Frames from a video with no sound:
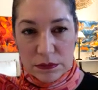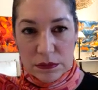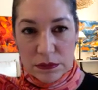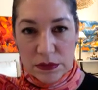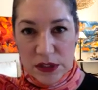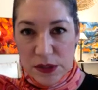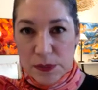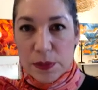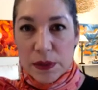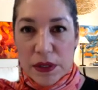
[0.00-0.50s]

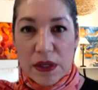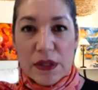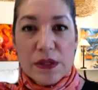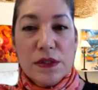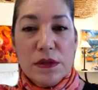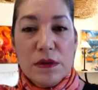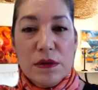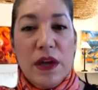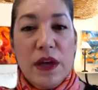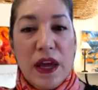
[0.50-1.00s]
It's because
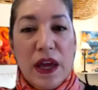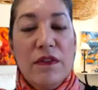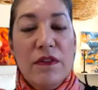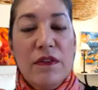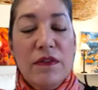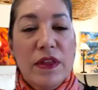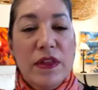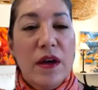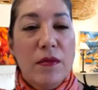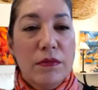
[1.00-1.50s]
you gave
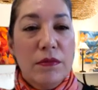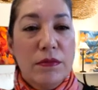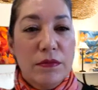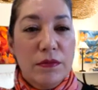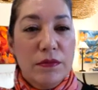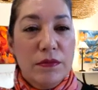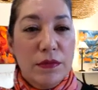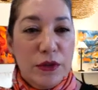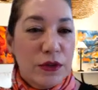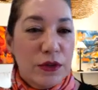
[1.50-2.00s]
them
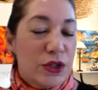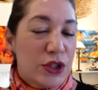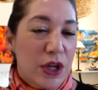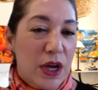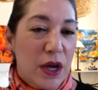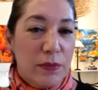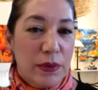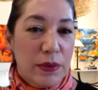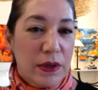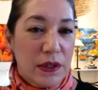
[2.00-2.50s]
your
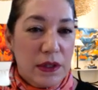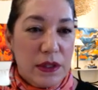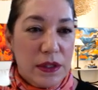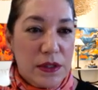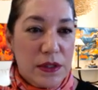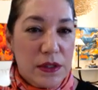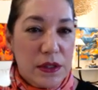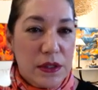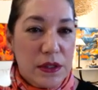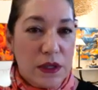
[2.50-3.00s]
shopping
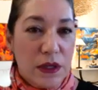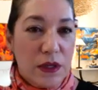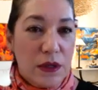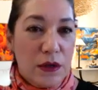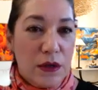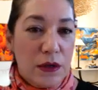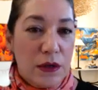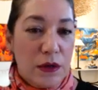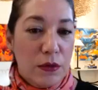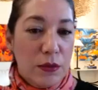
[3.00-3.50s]
list.
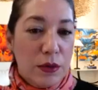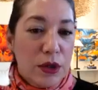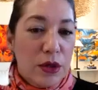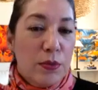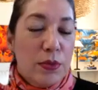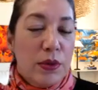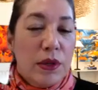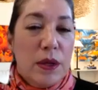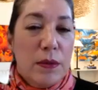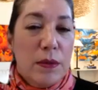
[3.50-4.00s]
When you
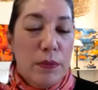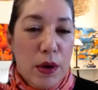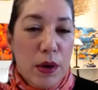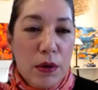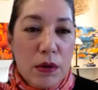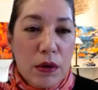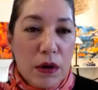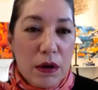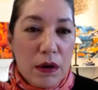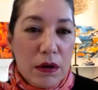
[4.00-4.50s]
play
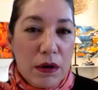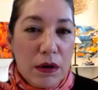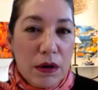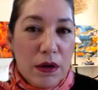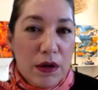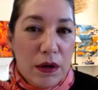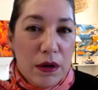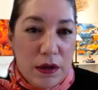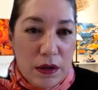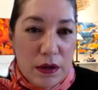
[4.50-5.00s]
poker,
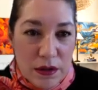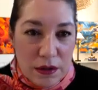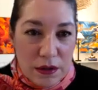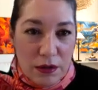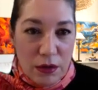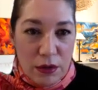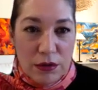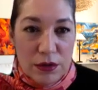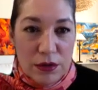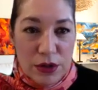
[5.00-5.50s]
you
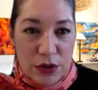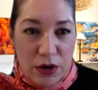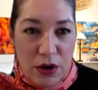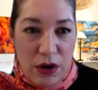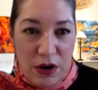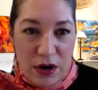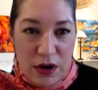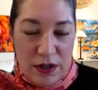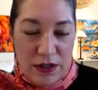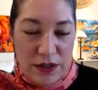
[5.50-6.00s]
hold your
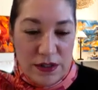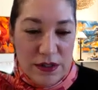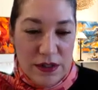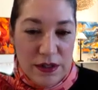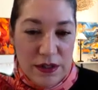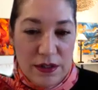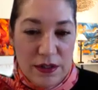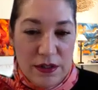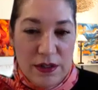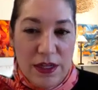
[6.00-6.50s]
cards,
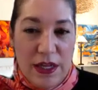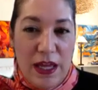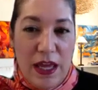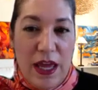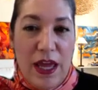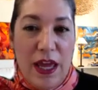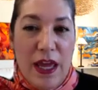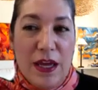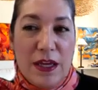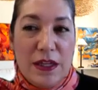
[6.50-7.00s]

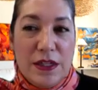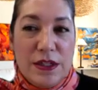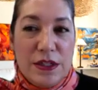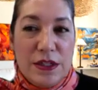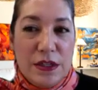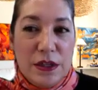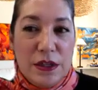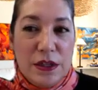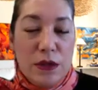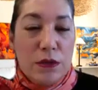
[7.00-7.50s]
and
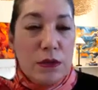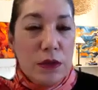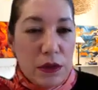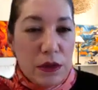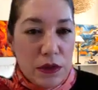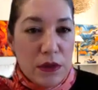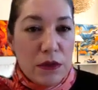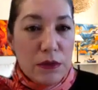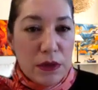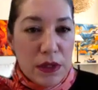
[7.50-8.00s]
you
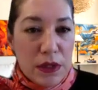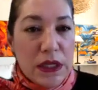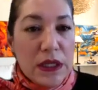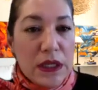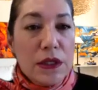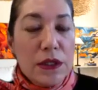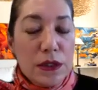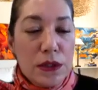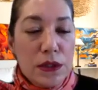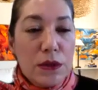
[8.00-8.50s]

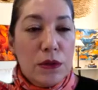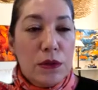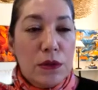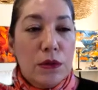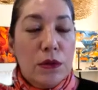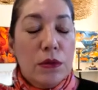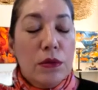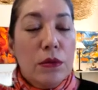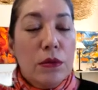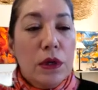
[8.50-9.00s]
need
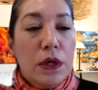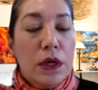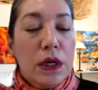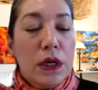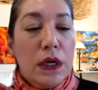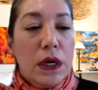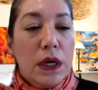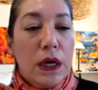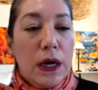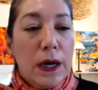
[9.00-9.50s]
to
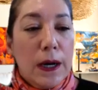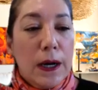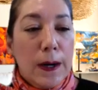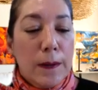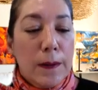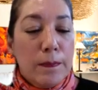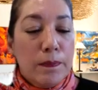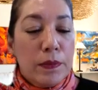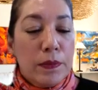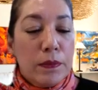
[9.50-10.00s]

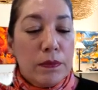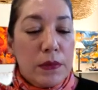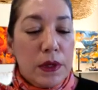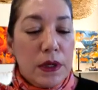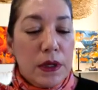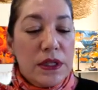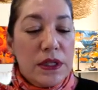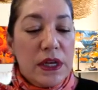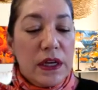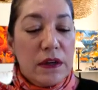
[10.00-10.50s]

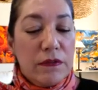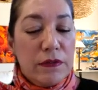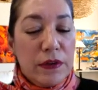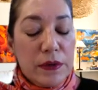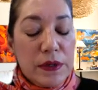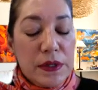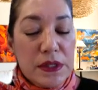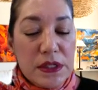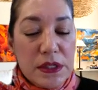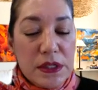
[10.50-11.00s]
take a
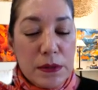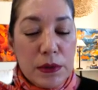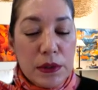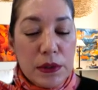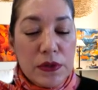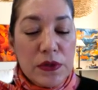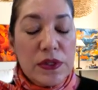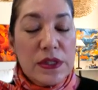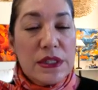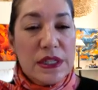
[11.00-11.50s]
very
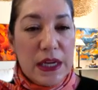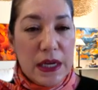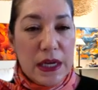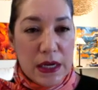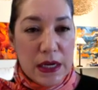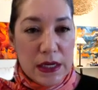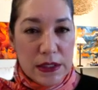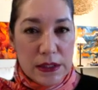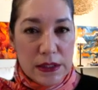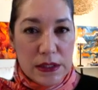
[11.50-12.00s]
similar
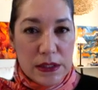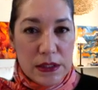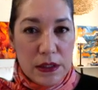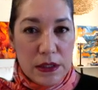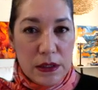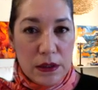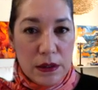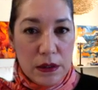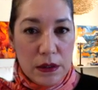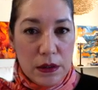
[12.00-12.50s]
stance
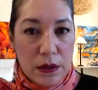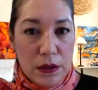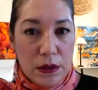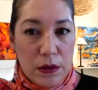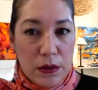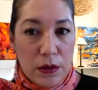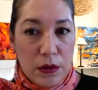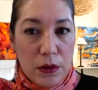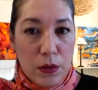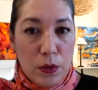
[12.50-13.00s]

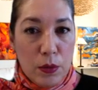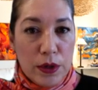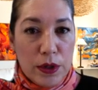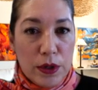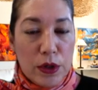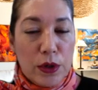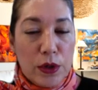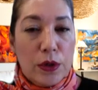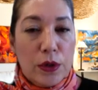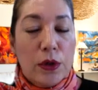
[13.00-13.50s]
when
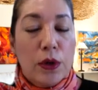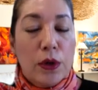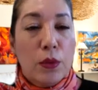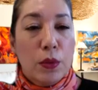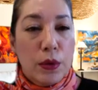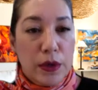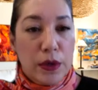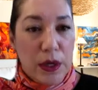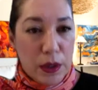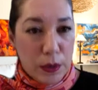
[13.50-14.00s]
you're
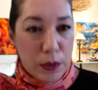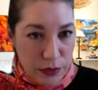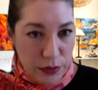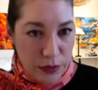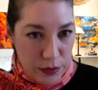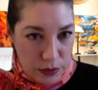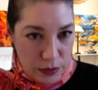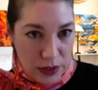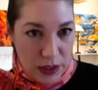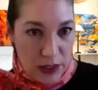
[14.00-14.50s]
working with
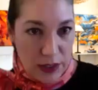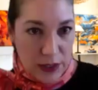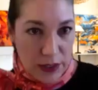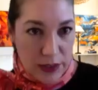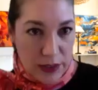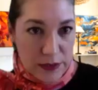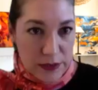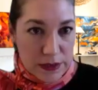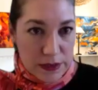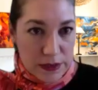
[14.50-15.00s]
your
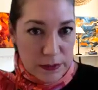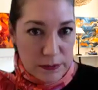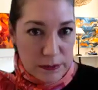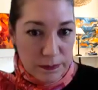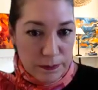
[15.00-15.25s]
clients.